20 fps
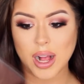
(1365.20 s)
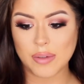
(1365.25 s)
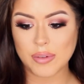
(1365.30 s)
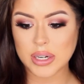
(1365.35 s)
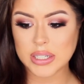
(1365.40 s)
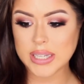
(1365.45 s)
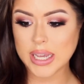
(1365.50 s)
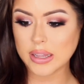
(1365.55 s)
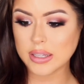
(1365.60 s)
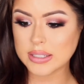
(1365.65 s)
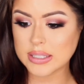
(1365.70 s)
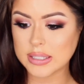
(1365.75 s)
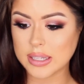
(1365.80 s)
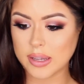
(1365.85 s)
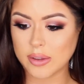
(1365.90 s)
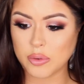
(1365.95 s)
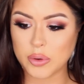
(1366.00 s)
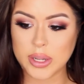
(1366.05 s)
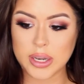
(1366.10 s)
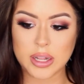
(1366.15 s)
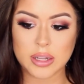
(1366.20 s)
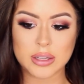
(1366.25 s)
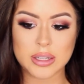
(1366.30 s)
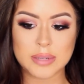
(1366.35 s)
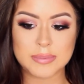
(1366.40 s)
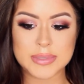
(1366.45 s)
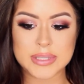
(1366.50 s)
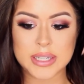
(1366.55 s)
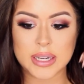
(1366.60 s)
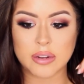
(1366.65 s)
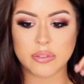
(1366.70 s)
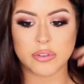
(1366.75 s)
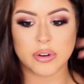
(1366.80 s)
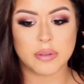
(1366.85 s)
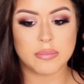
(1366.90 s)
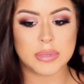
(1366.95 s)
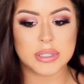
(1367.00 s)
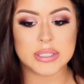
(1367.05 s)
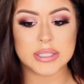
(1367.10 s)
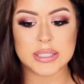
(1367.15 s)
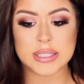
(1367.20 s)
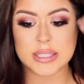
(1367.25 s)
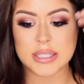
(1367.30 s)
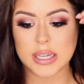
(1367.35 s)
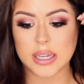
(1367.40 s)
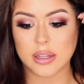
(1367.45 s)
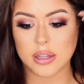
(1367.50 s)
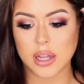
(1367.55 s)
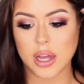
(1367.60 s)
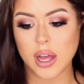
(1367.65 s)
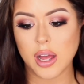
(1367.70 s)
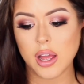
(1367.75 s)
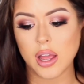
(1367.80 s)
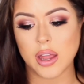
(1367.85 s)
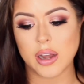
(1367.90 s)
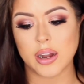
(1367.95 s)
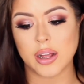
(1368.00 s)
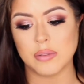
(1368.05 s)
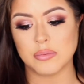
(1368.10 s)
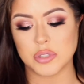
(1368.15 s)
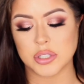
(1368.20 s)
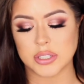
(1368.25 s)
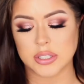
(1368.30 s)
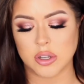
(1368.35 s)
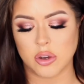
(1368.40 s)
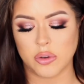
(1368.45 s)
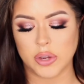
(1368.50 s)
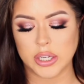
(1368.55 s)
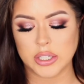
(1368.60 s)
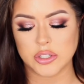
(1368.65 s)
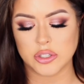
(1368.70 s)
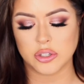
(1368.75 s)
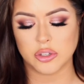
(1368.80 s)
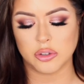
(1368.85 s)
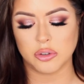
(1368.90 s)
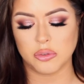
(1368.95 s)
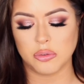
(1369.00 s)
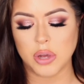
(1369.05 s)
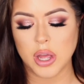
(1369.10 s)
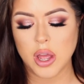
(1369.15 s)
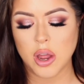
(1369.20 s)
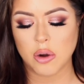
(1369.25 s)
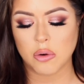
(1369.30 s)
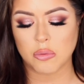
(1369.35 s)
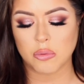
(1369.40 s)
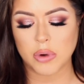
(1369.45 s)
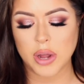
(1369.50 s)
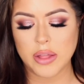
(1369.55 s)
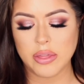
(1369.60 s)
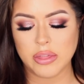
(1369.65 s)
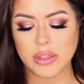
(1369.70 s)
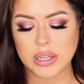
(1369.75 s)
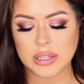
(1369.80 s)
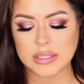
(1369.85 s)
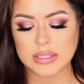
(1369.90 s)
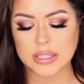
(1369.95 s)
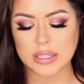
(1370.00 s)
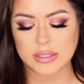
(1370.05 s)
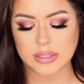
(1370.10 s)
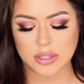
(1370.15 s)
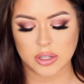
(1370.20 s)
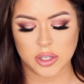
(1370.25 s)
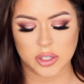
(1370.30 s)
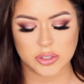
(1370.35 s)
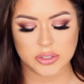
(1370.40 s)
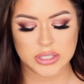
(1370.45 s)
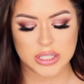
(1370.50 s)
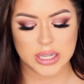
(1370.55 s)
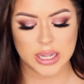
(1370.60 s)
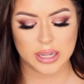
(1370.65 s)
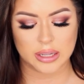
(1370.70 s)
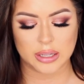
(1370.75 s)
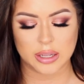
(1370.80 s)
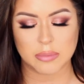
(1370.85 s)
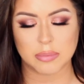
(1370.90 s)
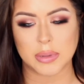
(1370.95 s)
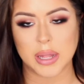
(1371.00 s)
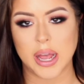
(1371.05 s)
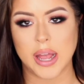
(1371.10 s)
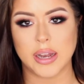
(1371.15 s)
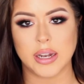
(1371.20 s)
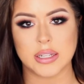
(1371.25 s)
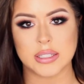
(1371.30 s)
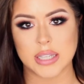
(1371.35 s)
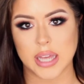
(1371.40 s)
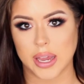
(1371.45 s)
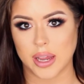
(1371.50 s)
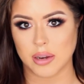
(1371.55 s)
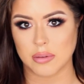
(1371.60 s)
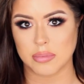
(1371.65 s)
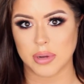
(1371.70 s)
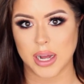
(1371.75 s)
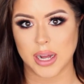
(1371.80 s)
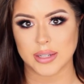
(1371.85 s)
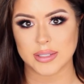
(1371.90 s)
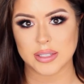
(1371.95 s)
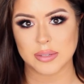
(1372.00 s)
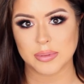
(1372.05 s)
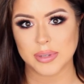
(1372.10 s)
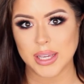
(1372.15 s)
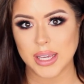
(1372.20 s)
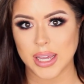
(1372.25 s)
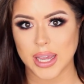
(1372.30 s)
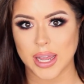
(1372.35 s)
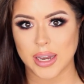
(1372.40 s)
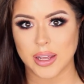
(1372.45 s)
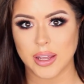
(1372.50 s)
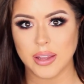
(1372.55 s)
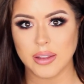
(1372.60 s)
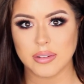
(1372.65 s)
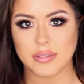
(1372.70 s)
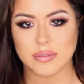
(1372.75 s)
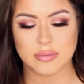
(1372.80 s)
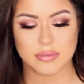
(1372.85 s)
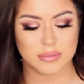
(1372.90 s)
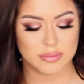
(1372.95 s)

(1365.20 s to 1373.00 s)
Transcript: I'm gonna take this liquid lipstick from Stila and I'm just going to run this as close to that lip line as I can possibly get it.